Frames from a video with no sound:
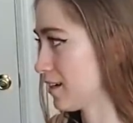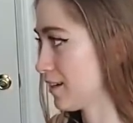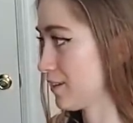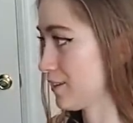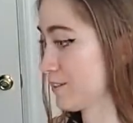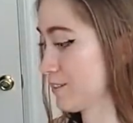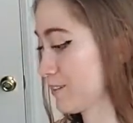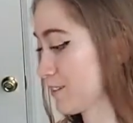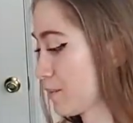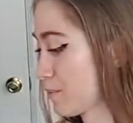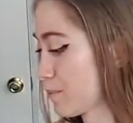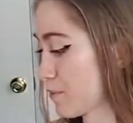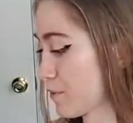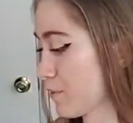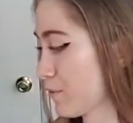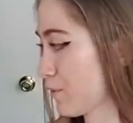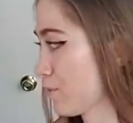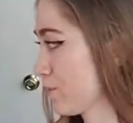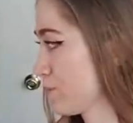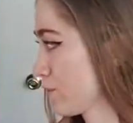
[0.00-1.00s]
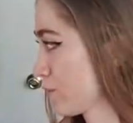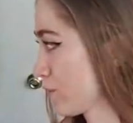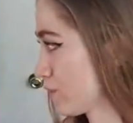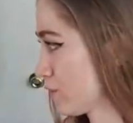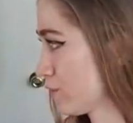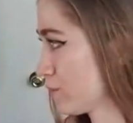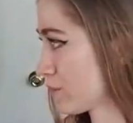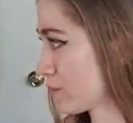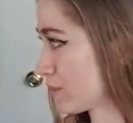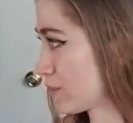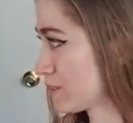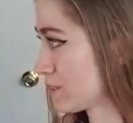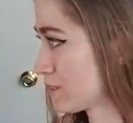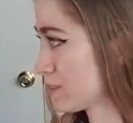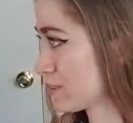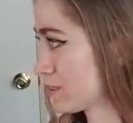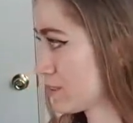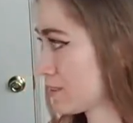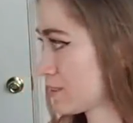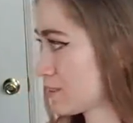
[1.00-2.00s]
I'll look it up now,
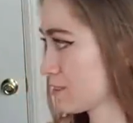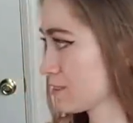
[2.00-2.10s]
Culver's.